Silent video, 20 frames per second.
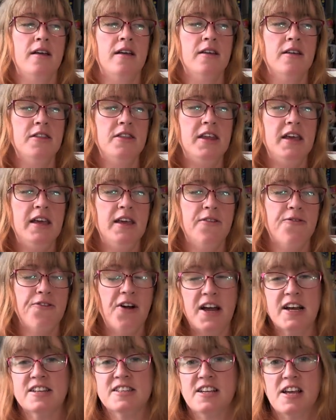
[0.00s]
The
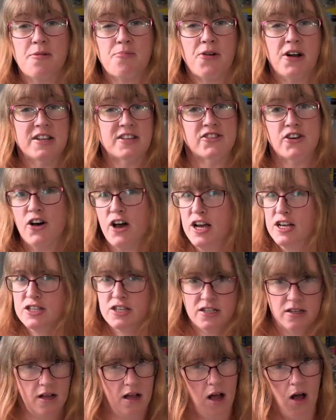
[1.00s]
Frankenstein pretzel
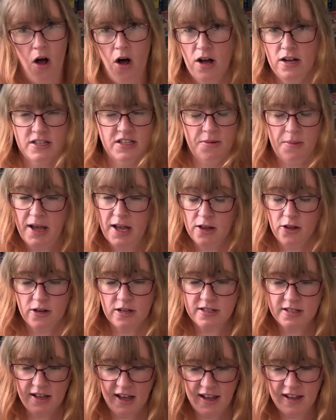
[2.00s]
is awesome. It
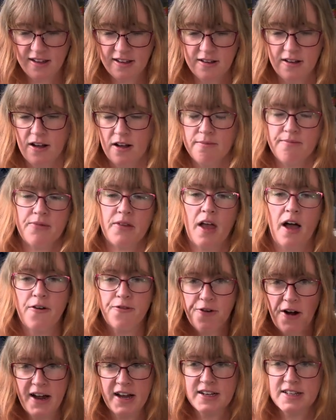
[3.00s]
looks like a
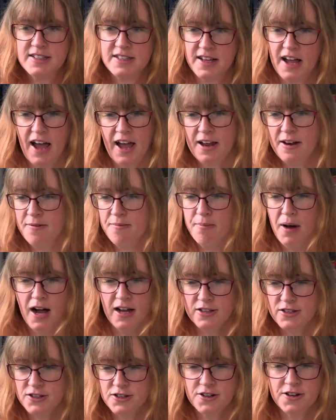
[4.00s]
Frankenstein
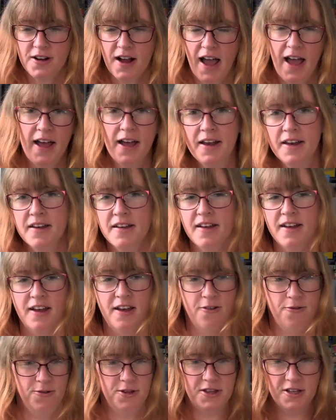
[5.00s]
monster head
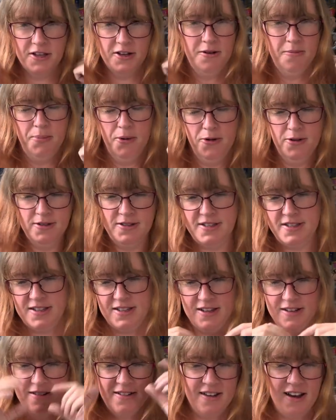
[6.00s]
with the little bolts
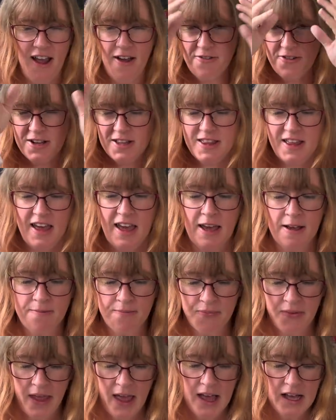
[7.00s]
and everything.
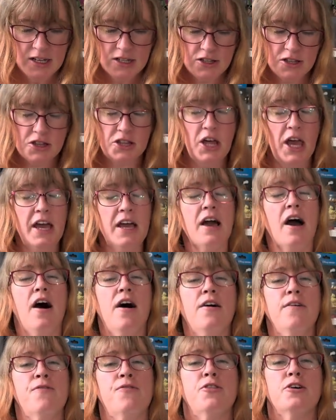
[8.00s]
Think
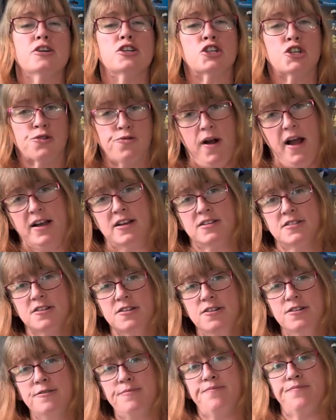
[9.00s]
of the
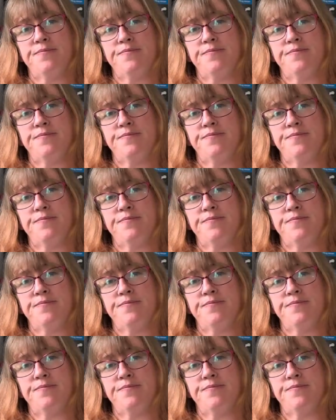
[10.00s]
Shrexel.